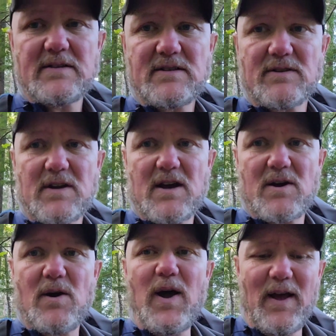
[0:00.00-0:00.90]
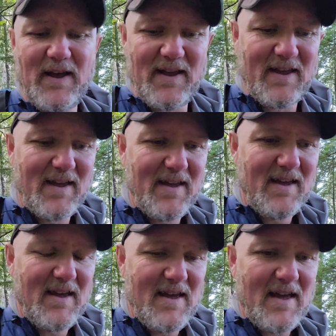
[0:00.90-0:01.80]
I just don't know.
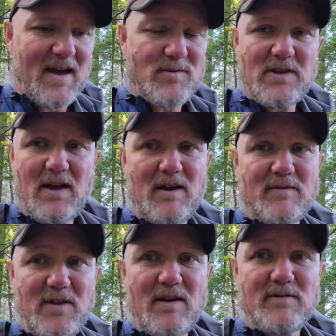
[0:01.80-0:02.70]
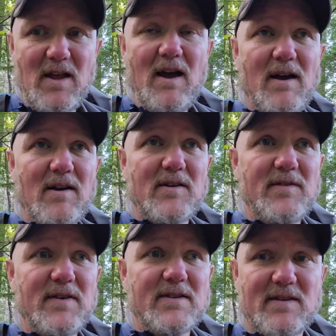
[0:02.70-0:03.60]
I would love
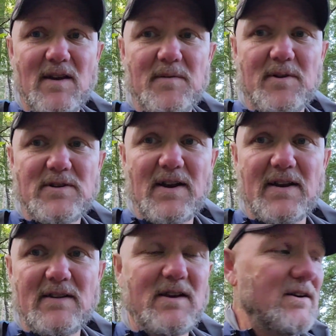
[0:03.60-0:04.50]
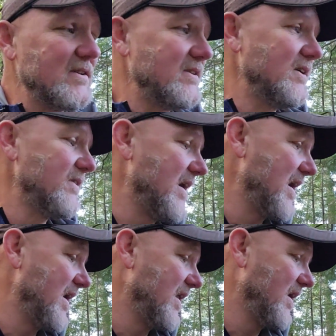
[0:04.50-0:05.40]
to summit with Trekking Along. Y'all know
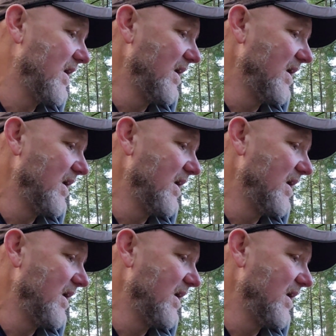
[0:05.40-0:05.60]
that.